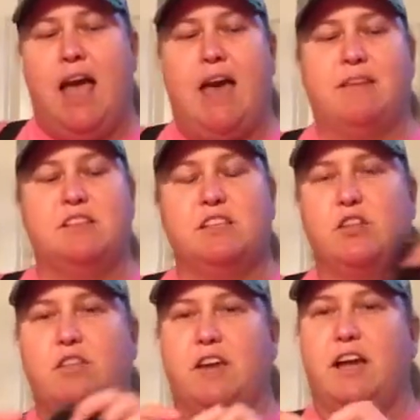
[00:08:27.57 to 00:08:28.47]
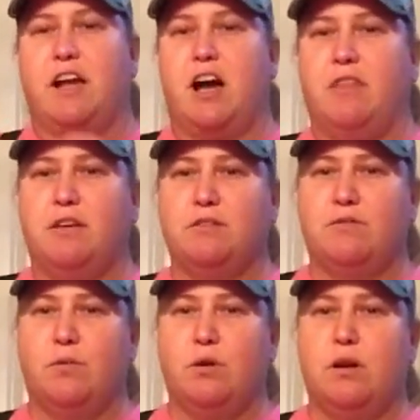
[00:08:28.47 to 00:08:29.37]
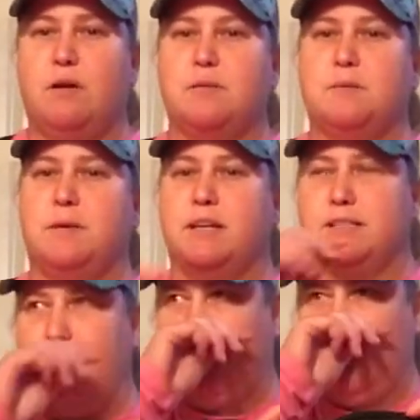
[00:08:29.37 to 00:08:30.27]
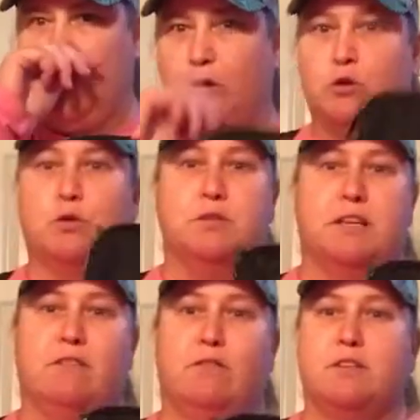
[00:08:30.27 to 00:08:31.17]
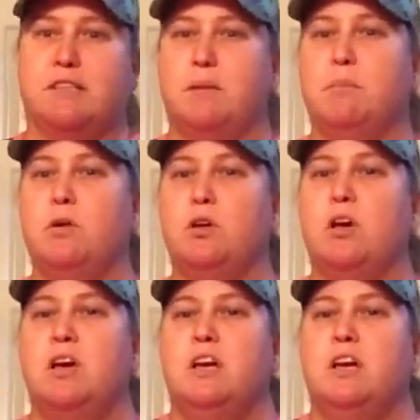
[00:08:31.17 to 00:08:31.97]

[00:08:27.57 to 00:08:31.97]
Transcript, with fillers: And that's the other thing I got this for, is because like when you're cruising, for example,